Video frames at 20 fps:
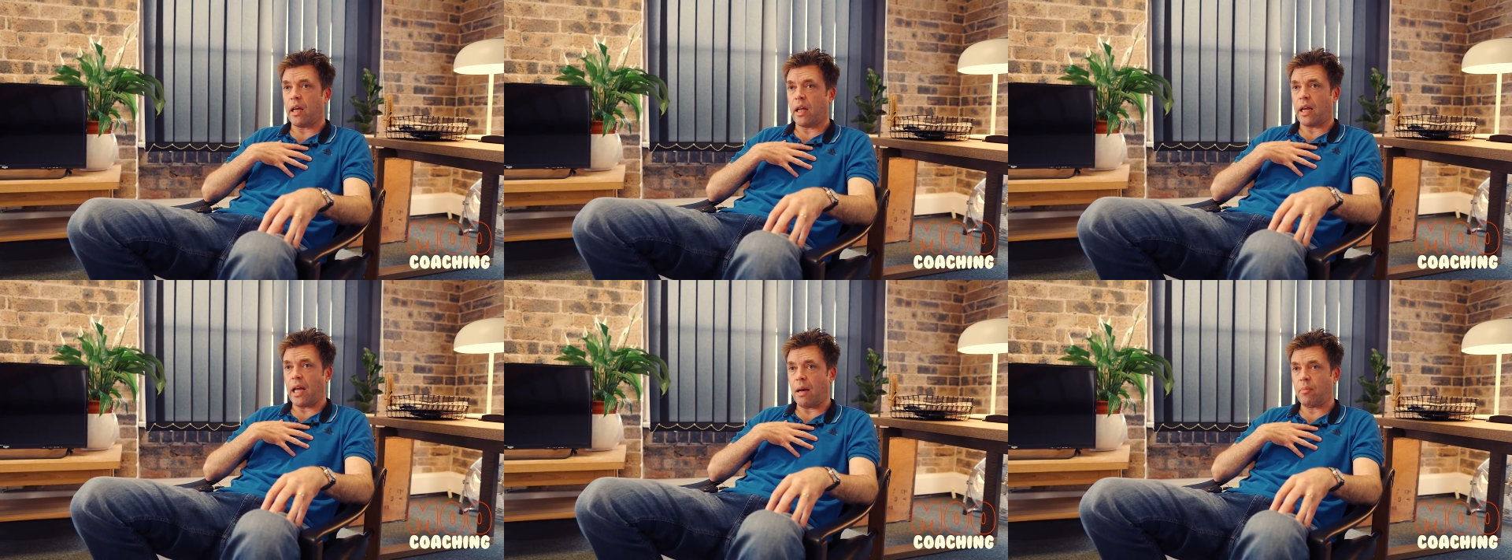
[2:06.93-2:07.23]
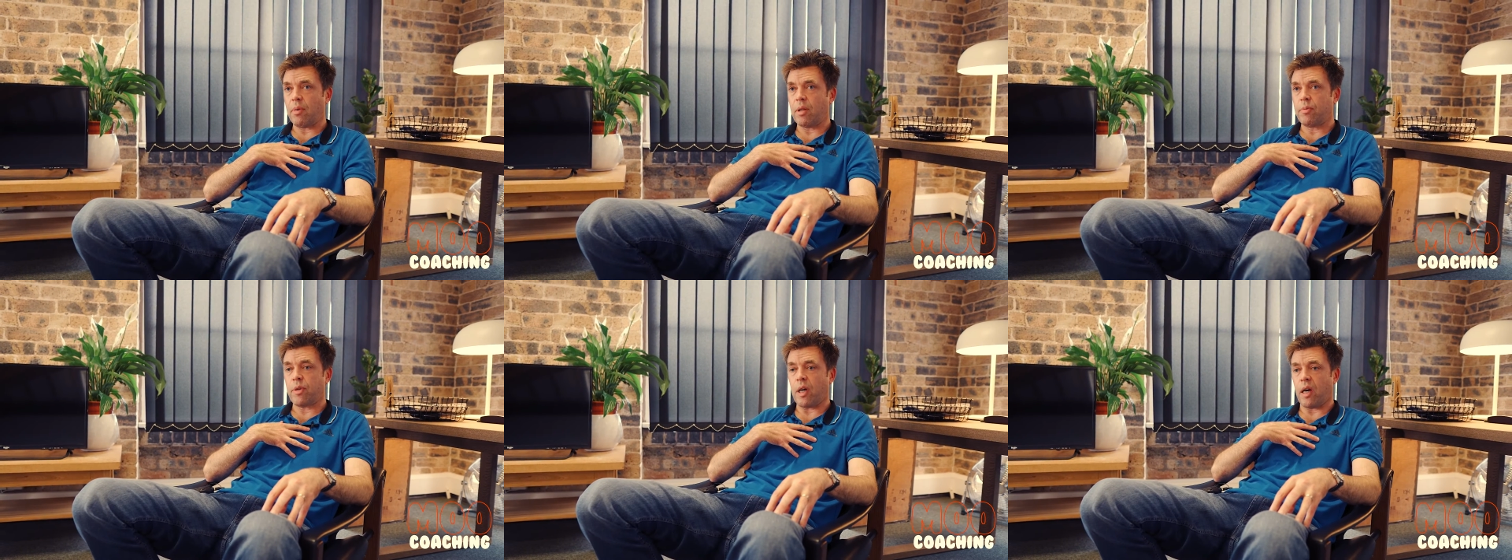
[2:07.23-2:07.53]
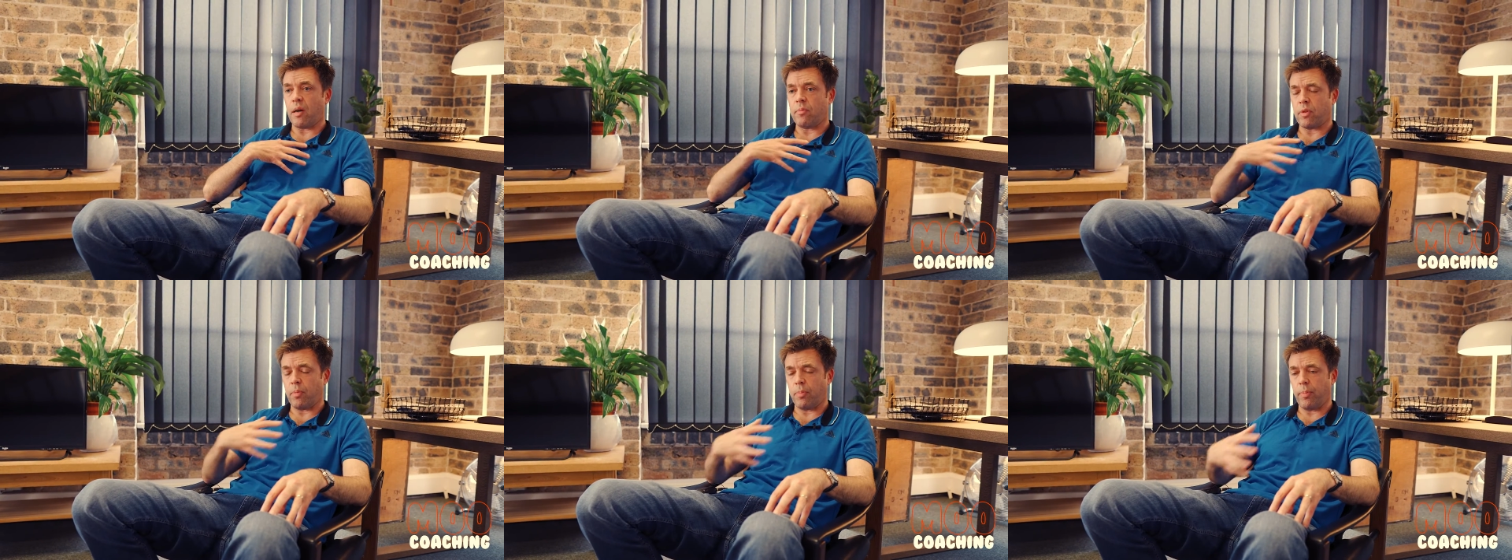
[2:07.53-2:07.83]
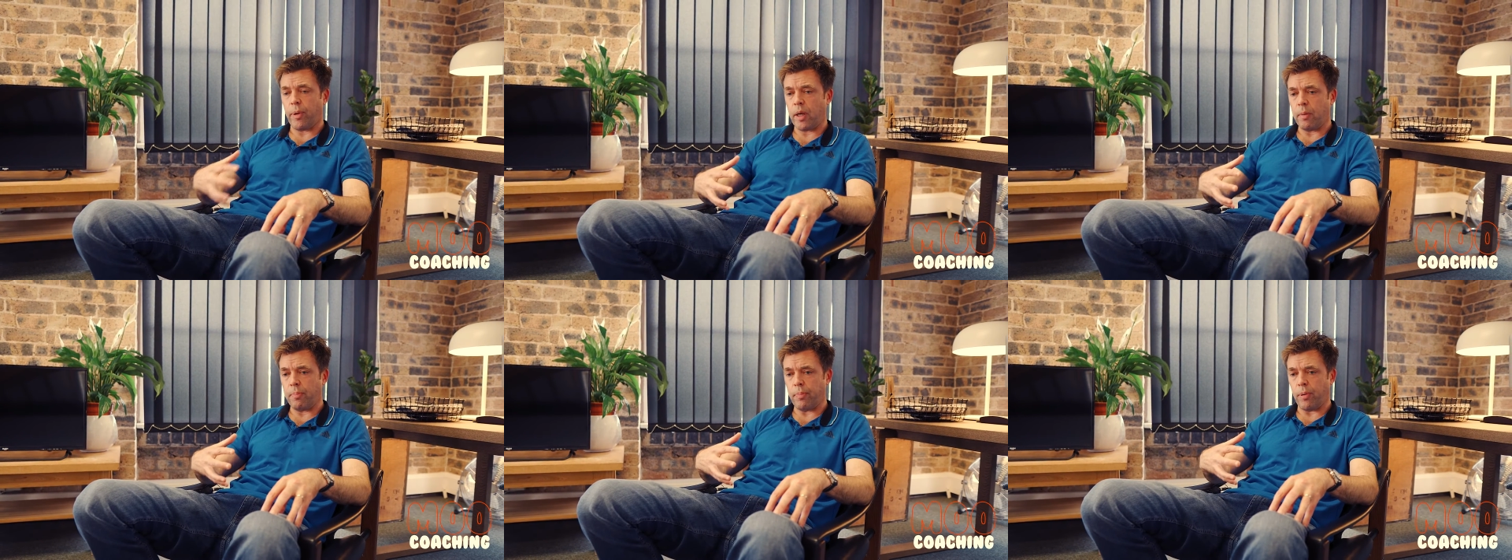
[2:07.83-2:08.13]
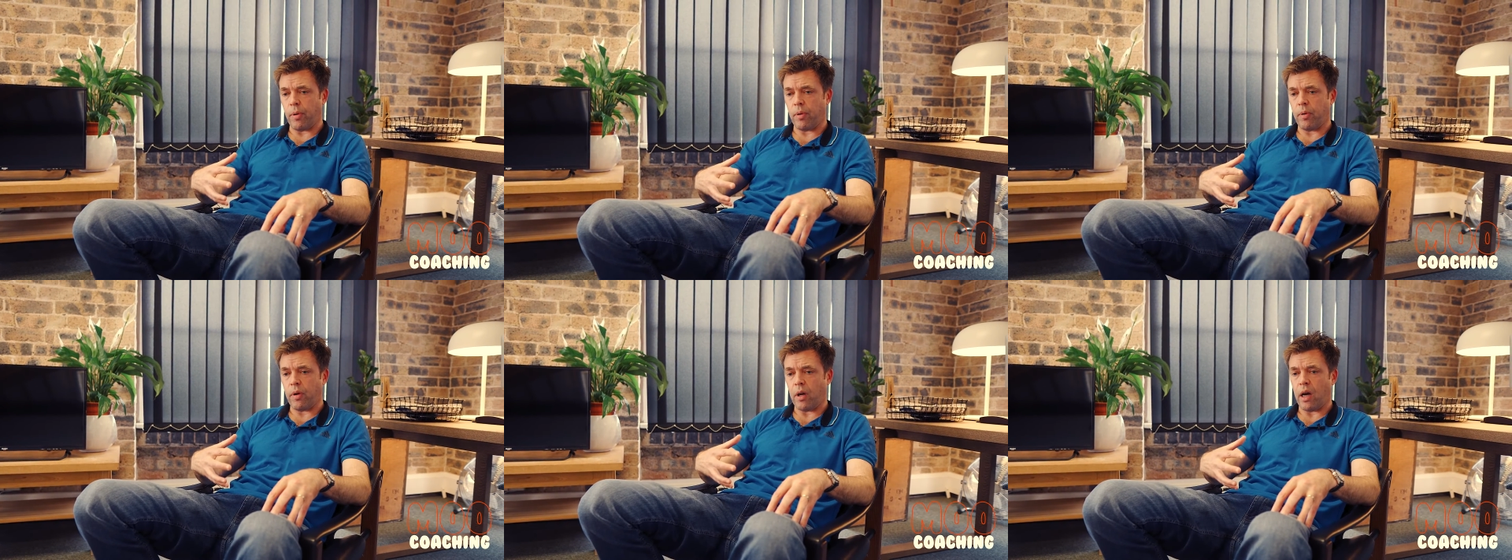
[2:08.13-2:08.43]
and how many times have
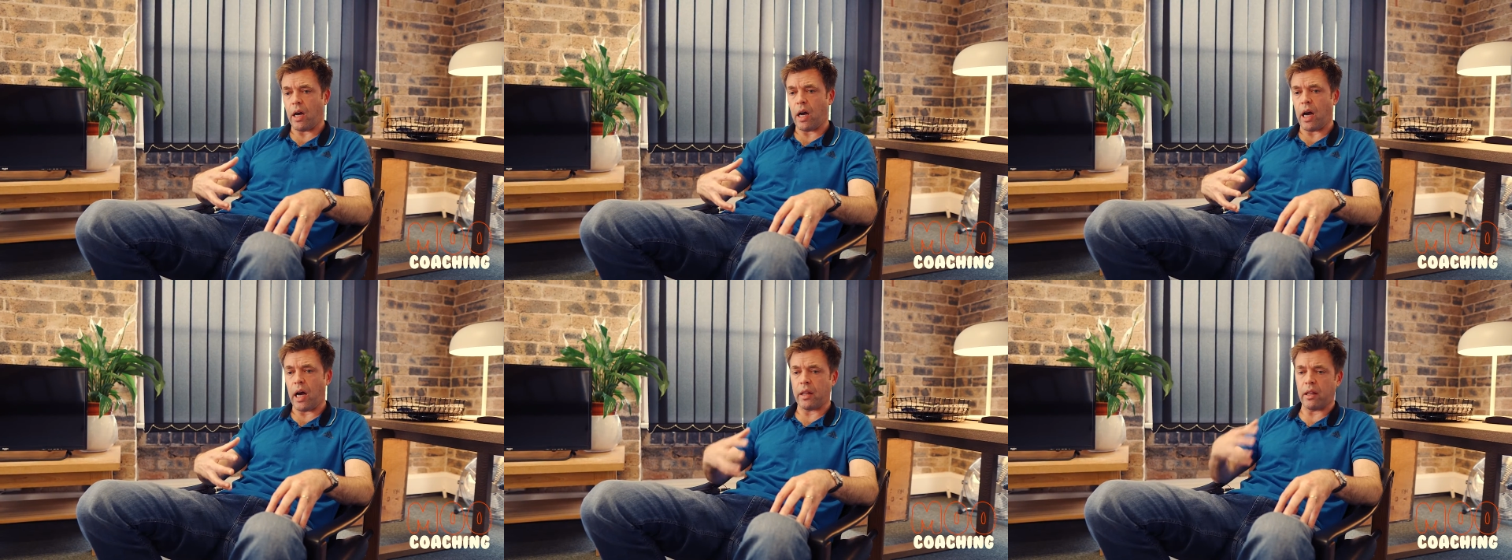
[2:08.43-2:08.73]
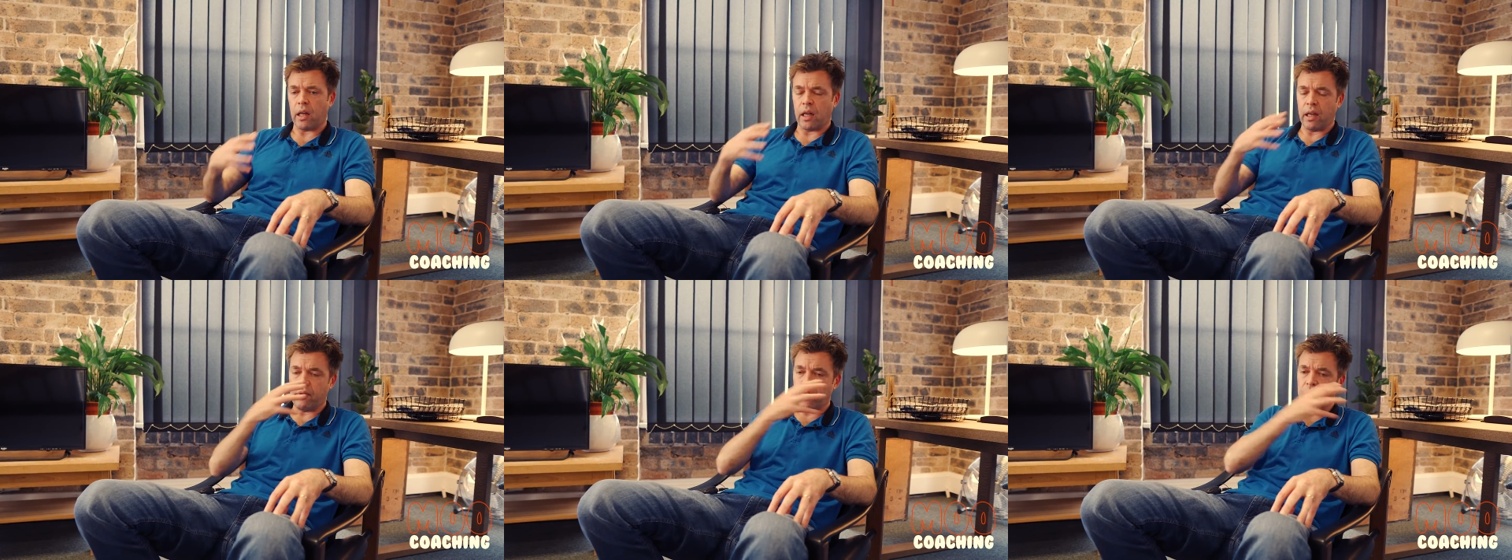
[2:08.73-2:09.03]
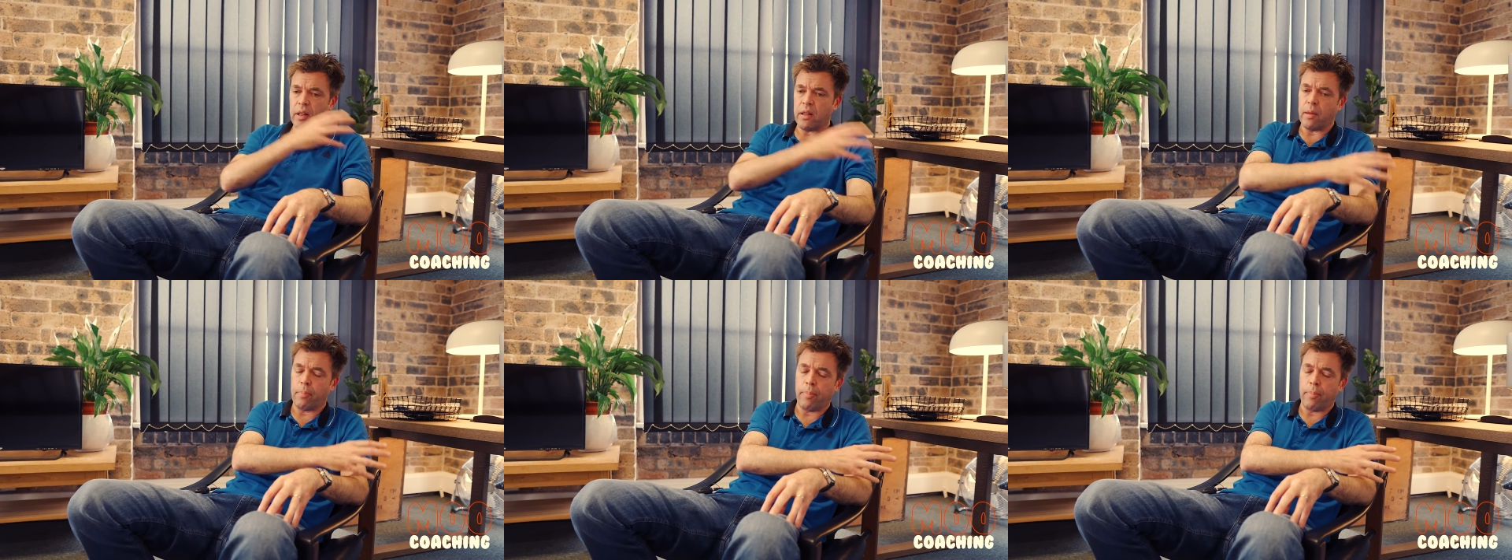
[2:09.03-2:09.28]
people either living in the